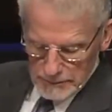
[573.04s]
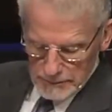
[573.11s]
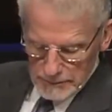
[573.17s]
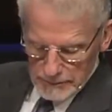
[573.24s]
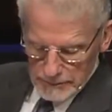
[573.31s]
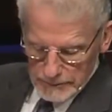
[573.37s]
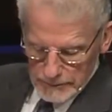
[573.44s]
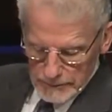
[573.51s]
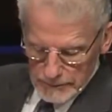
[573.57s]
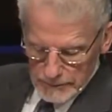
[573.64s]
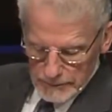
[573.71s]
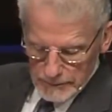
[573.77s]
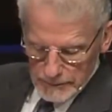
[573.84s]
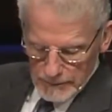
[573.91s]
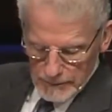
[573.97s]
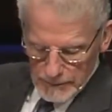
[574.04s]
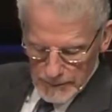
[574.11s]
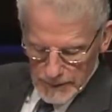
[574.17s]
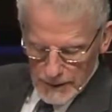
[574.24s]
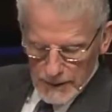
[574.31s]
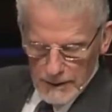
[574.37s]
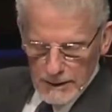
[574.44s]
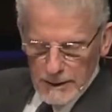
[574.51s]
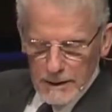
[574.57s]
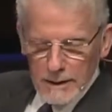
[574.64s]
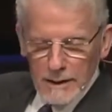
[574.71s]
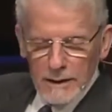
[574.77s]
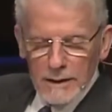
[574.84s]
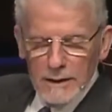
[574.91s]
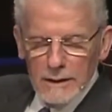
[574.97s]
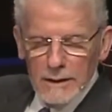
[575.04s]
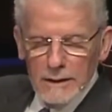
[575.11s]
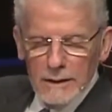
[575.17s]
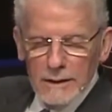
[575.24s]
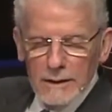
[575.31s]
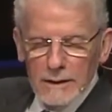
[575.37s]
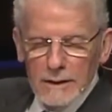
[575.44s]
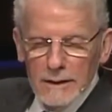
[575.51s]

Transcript: (silence)